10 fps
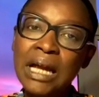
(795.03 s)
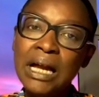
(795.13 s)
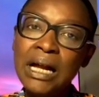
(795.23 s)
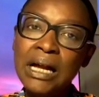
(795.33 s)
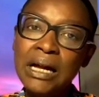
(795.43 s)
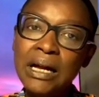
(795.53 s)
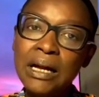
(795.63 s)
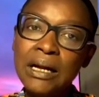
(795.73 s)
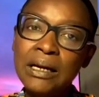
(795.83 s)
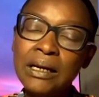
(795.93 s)

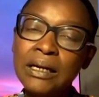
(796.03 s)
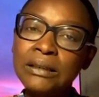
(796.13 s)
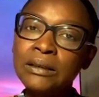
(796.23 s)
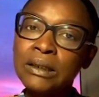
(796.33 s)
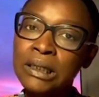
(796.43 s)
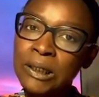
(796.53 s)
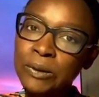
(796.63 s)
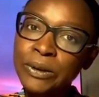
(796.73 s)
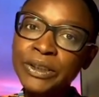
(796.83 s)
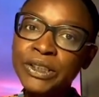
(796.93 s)
The
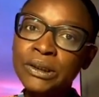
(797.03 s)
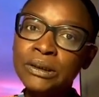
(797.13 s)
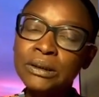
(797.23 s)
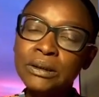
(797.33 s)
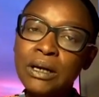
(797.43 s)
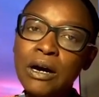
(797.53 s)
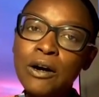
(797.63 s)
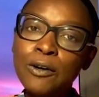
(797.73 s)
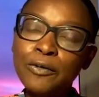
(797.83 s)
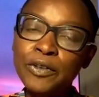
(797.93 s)
closure
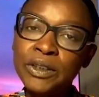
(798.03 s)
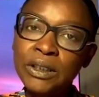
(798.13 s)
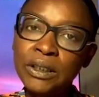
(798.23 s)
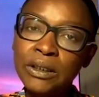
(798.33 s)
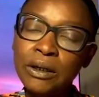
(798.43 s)
of the